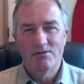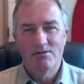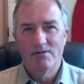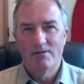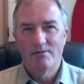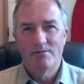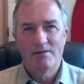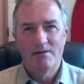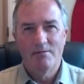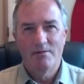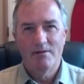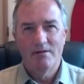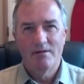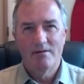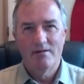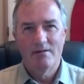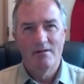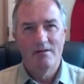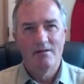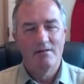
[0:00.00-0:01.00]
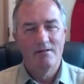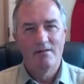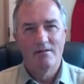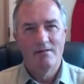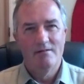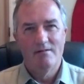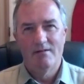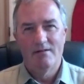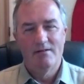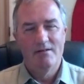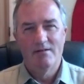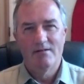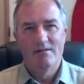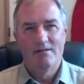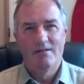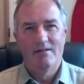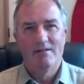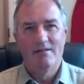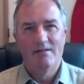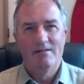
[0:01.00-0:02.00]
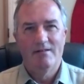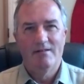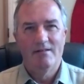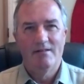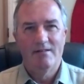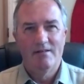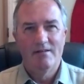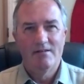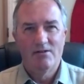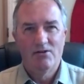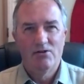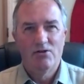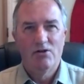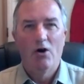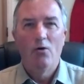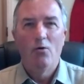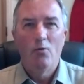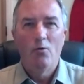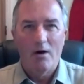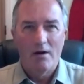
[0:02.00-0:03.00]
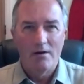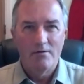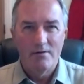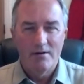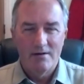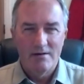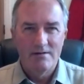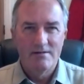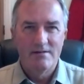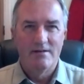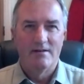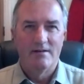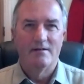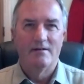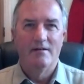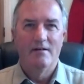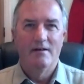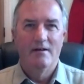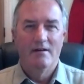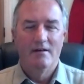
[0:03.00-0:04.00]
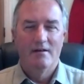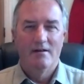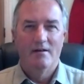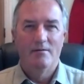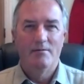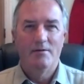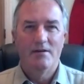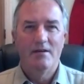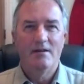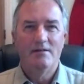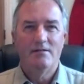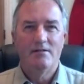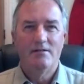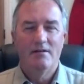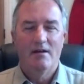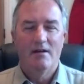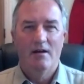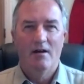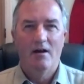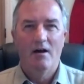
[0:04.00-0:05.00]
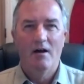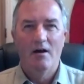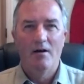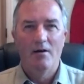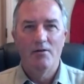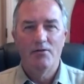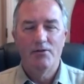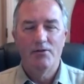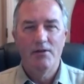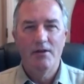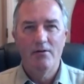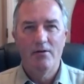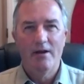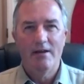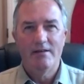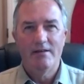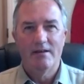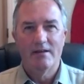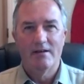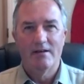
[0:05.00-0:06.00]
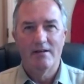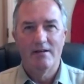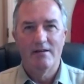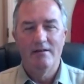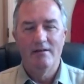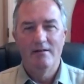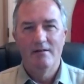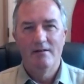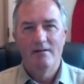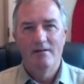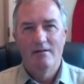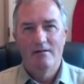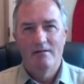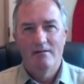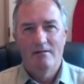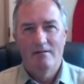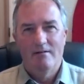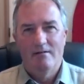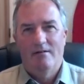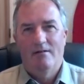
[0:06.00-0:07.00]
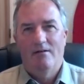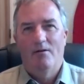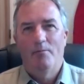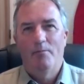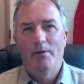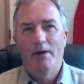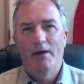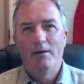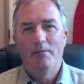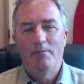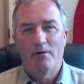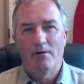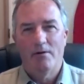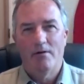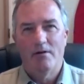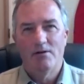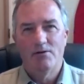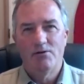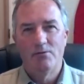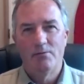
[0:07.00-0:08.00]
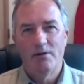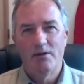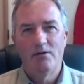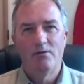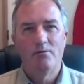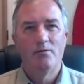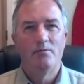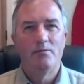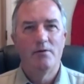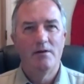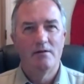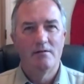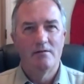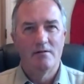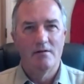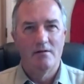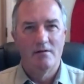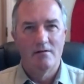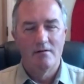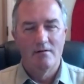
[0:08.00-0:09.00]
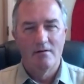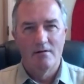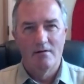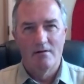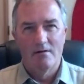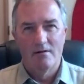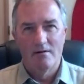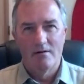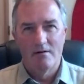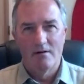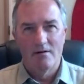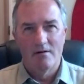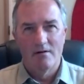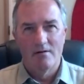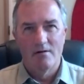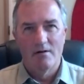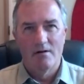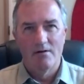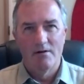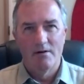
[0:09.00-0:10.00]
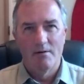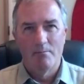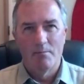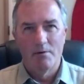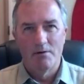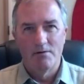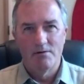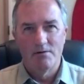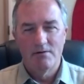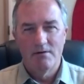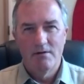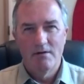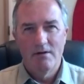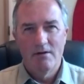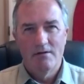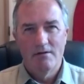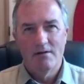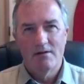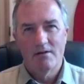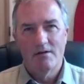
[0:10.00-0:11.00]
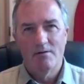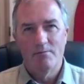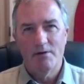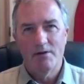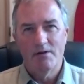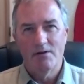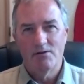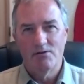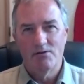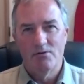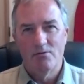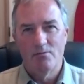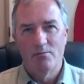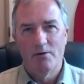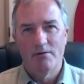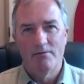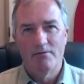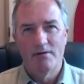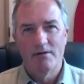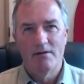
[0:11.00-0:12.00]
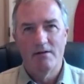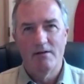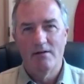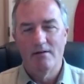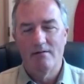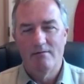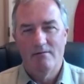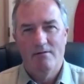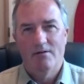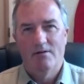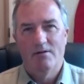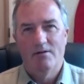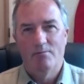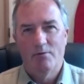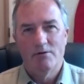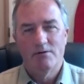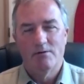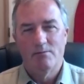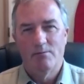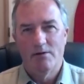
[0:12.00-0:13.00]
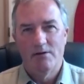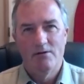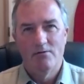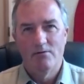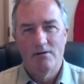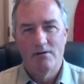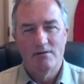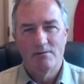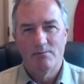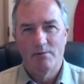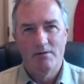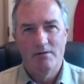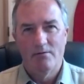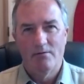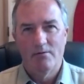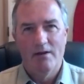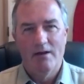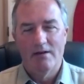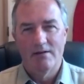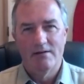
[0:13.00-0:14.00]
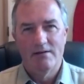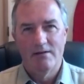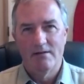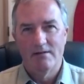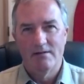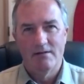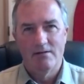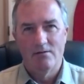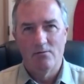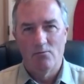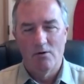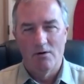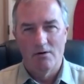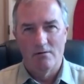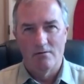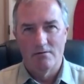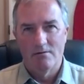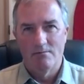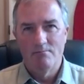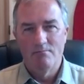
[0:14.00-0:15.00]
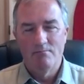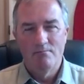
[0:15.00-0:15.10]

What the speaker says: trips. I mean, it's so unrealistic. I mean, yes, theoretically, on paper, assuming human beings are numbers that can be controlled perfectly, you could possibly do this. But the reality is, in the world,